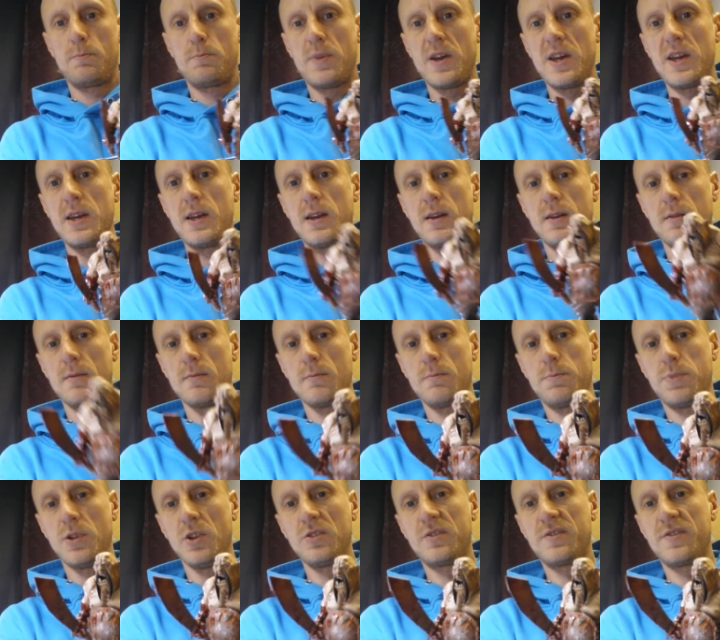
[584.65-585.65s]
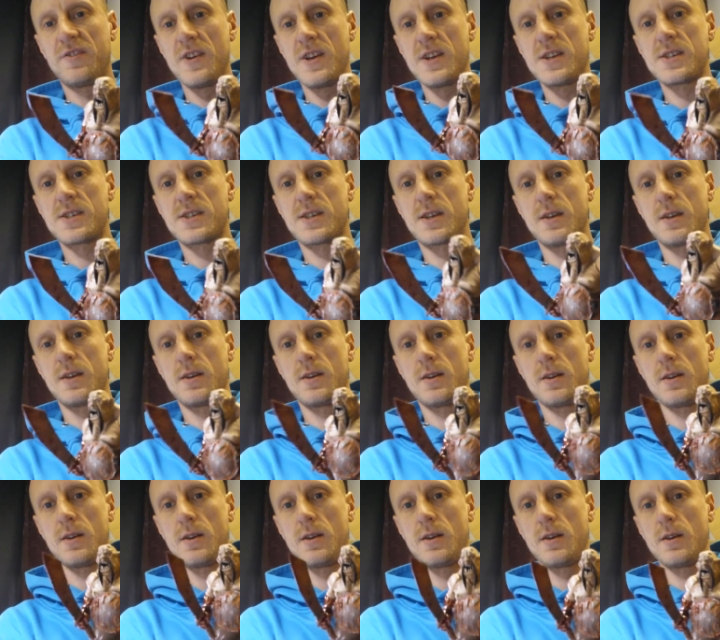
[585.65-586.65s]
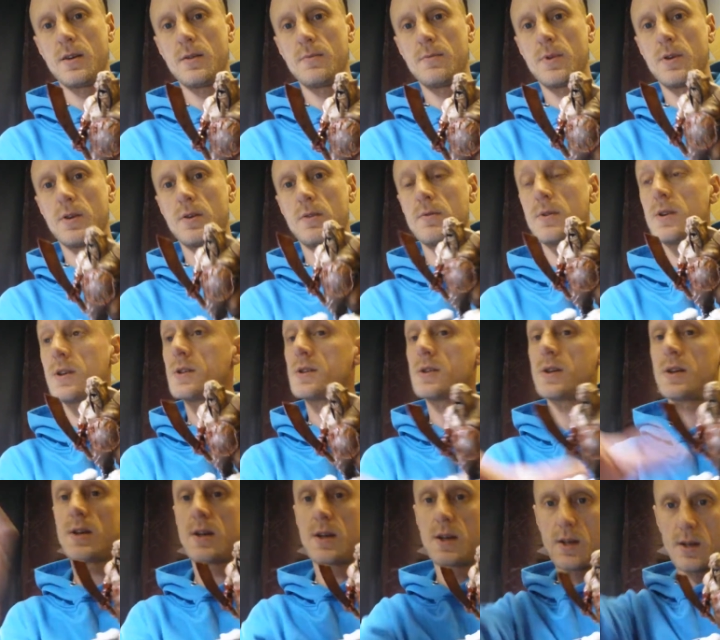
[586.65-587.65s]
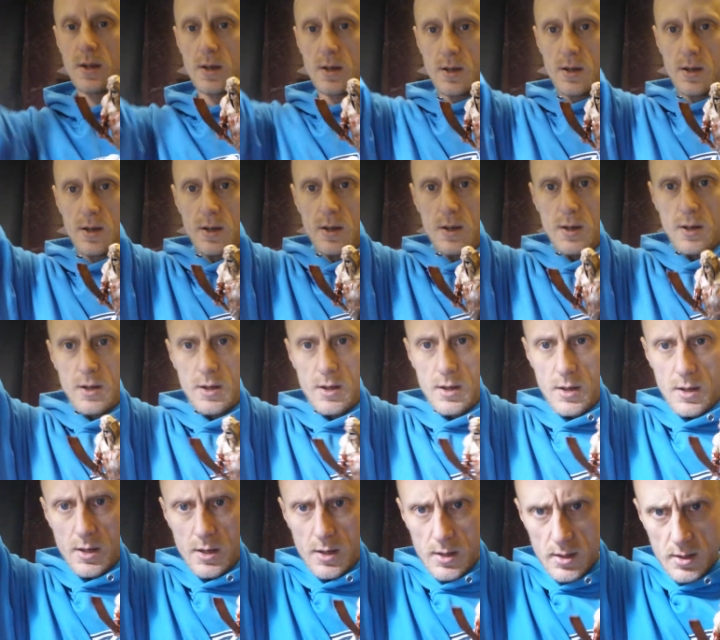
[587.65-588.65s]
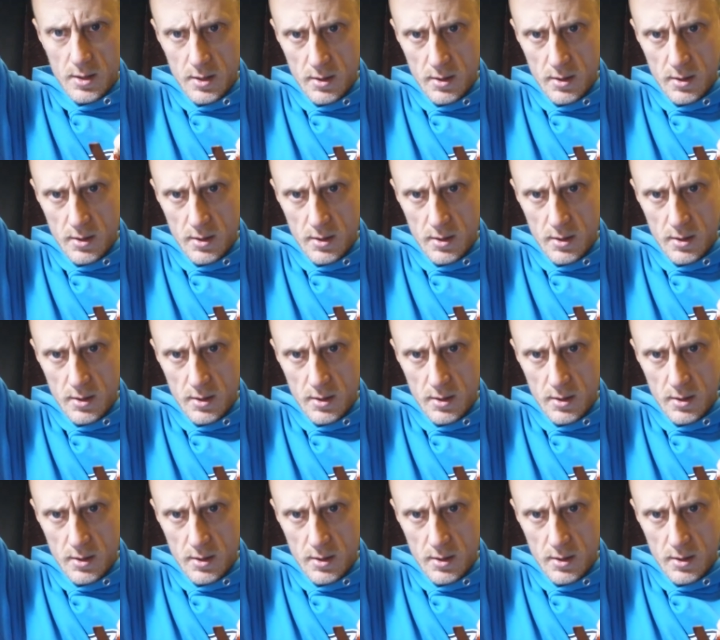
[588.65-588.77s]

Pete Bloodfist, um, who is a, a